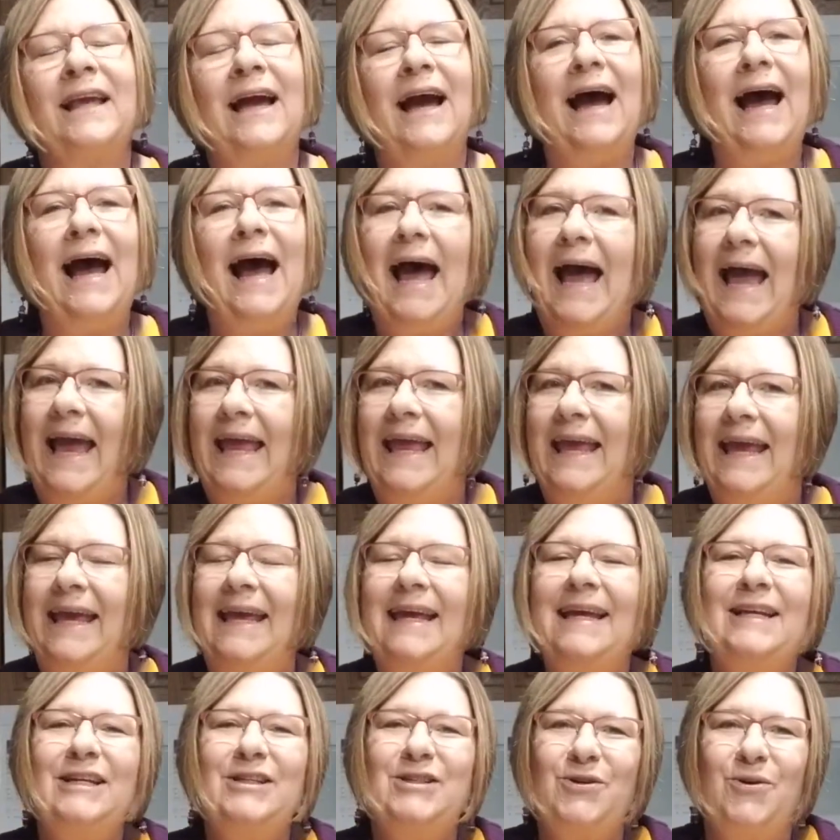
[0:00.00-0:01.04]
I
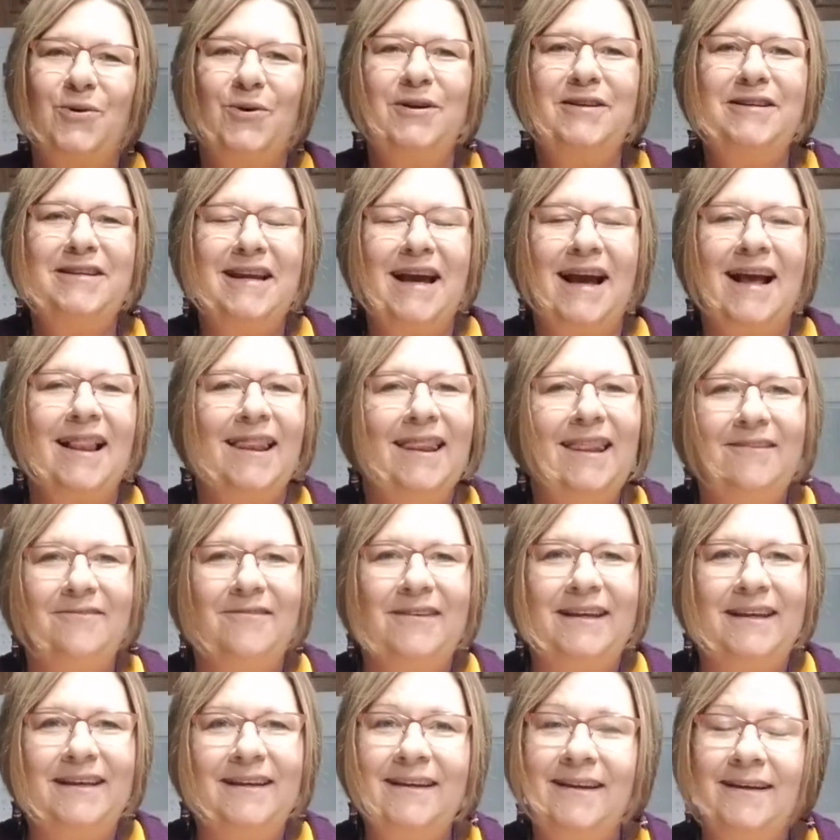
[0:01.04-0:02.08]
joined Young
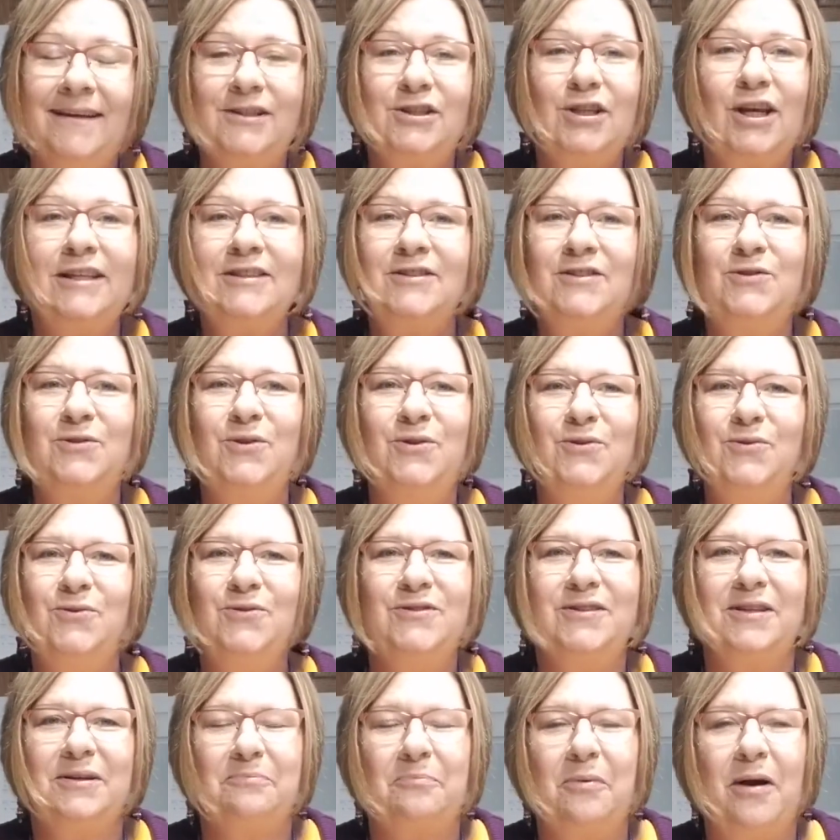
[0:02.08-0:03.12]
Living just to use
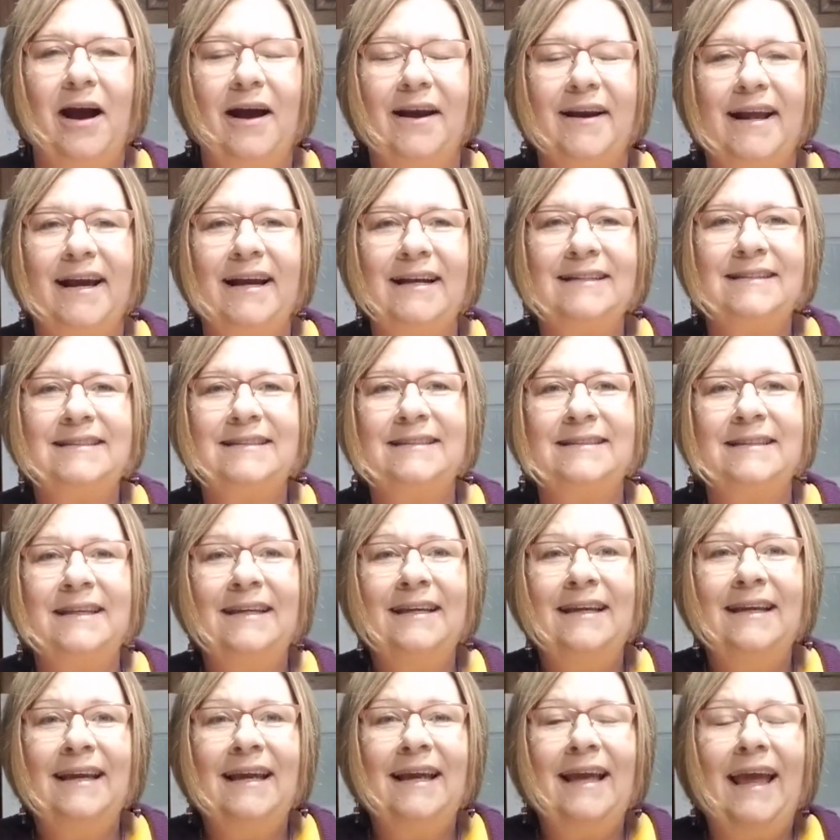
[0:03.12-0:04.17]
their products,
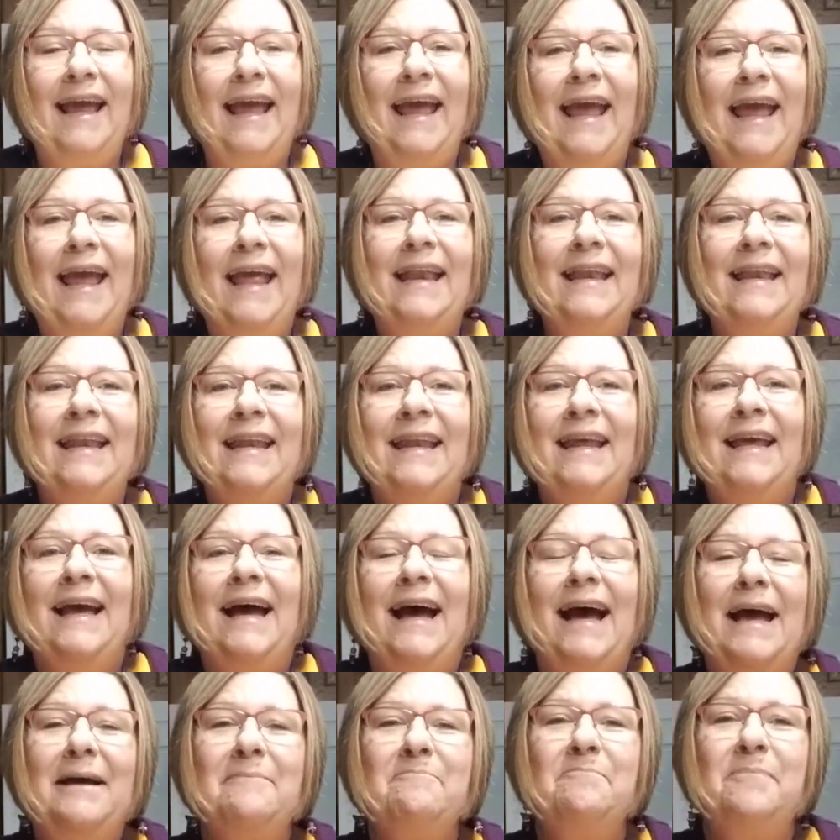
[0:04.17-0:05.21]
and
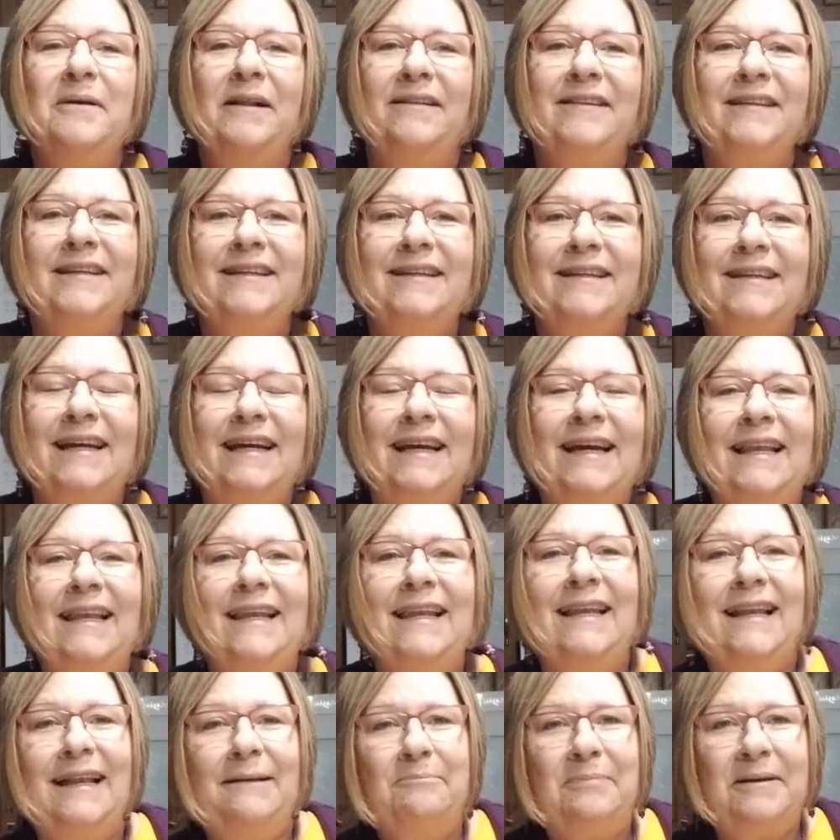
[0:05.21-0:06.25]
I'm building a
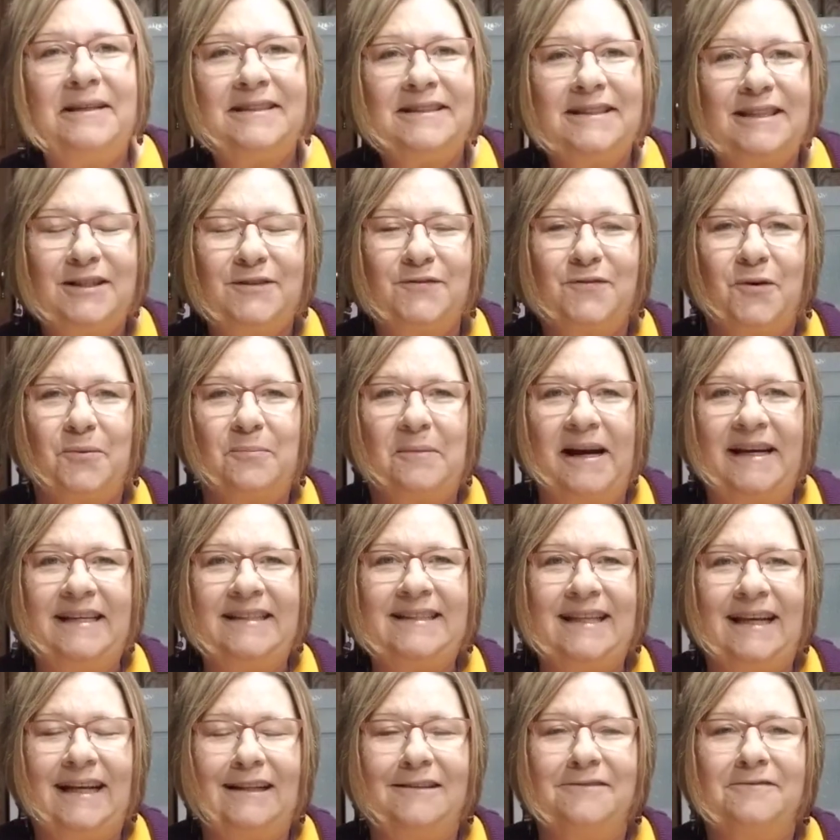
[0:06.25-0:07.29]
little business for
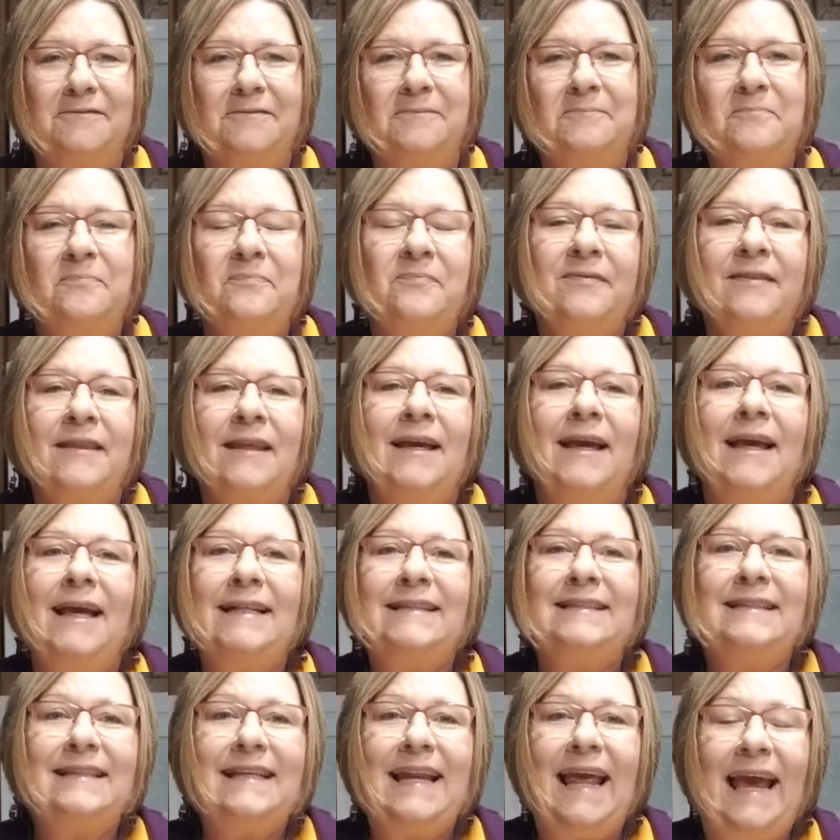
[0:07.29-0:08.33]
myself.
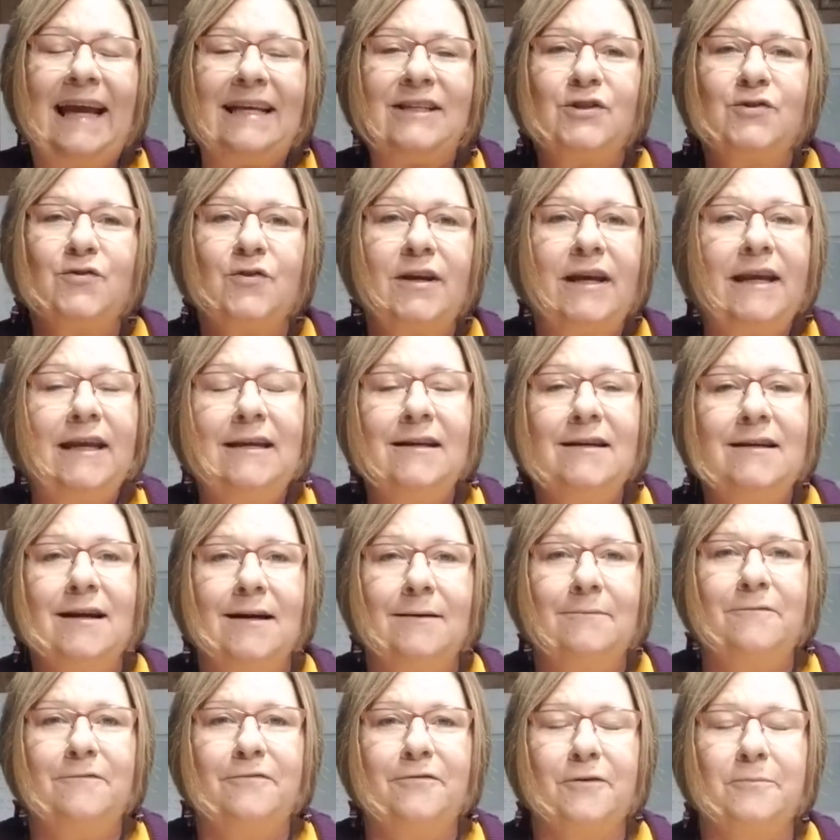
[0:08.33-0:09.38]
It's an extra
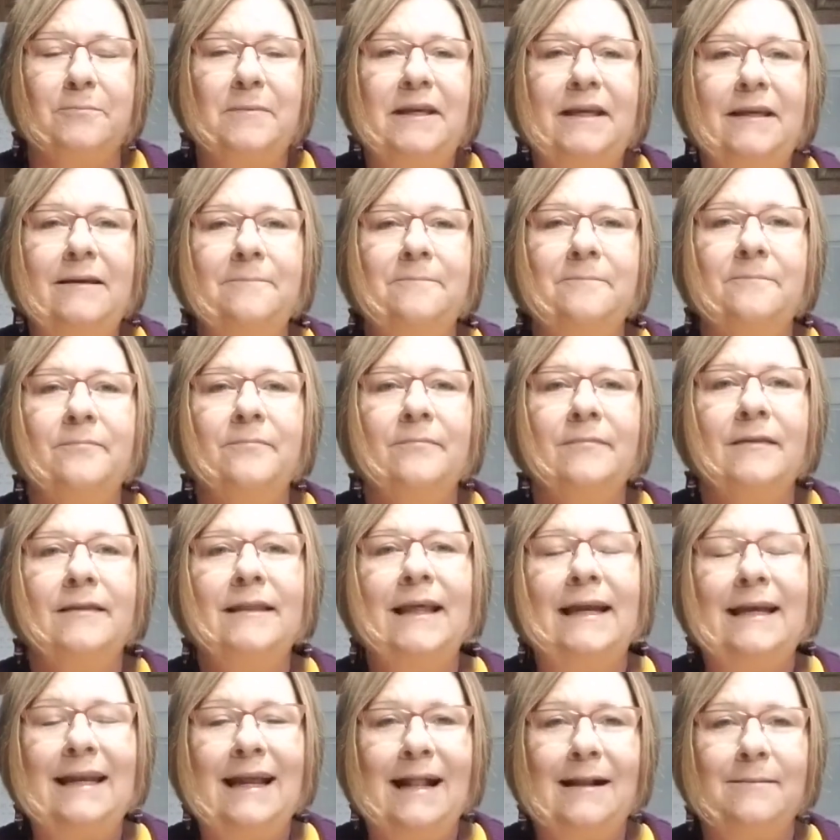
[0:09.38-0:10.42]
income for me
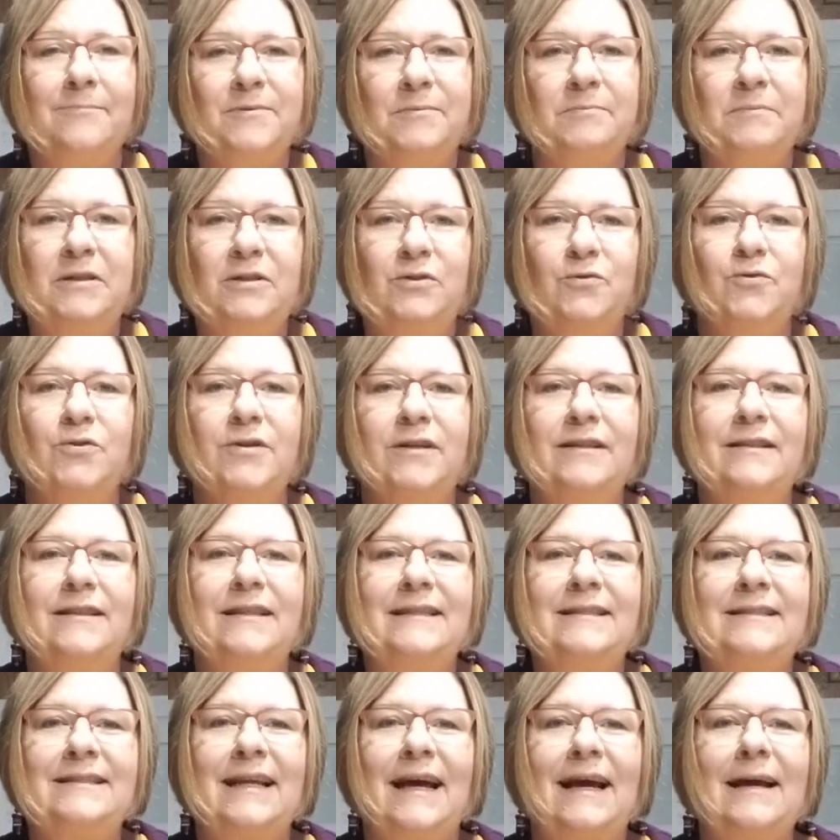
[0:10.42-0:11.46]
that helps me during
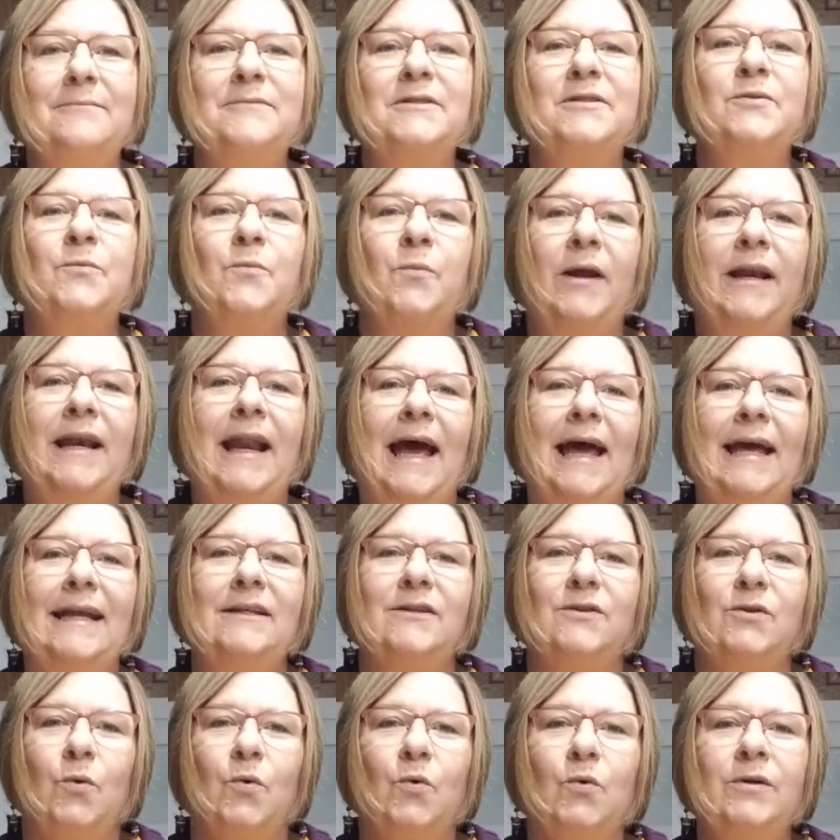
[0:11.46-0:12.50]
these times when I
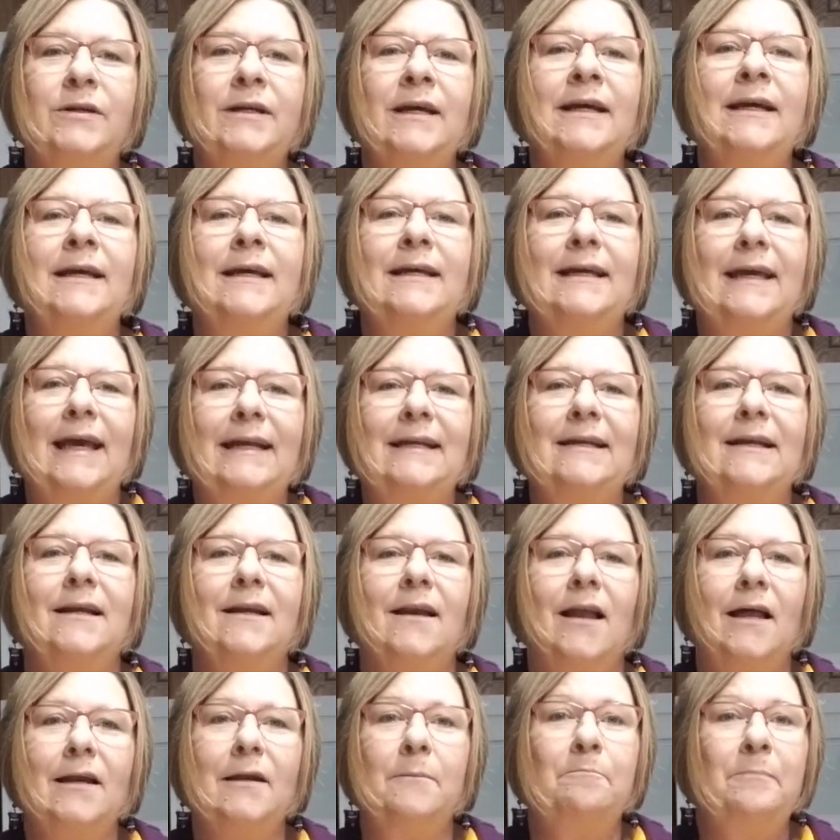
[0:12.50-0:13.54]
don't get a
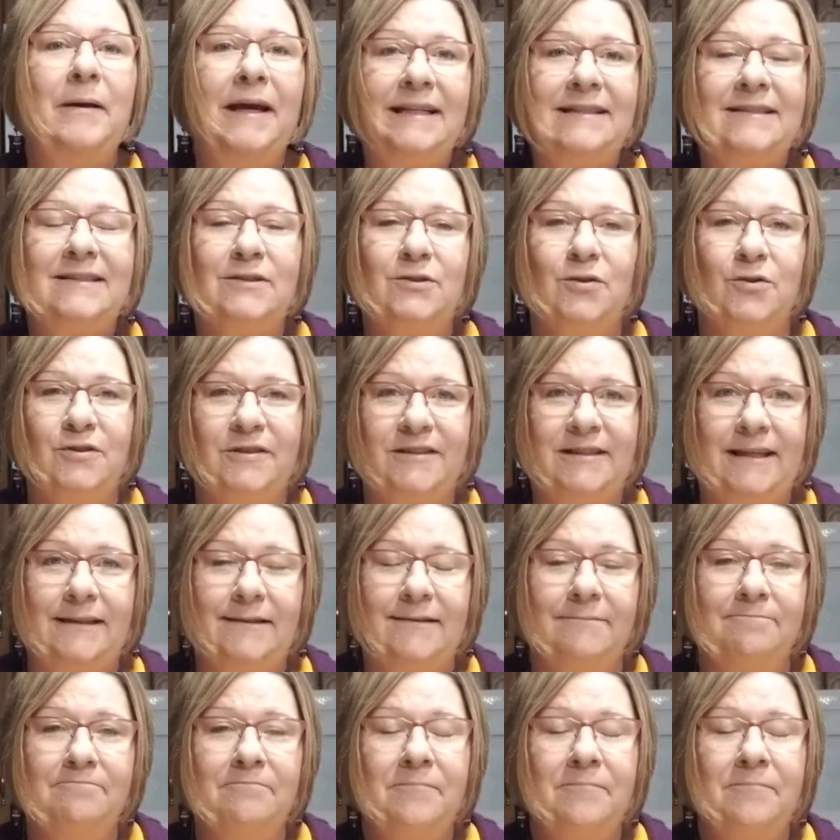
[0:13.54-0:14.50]
lot of pets to sit.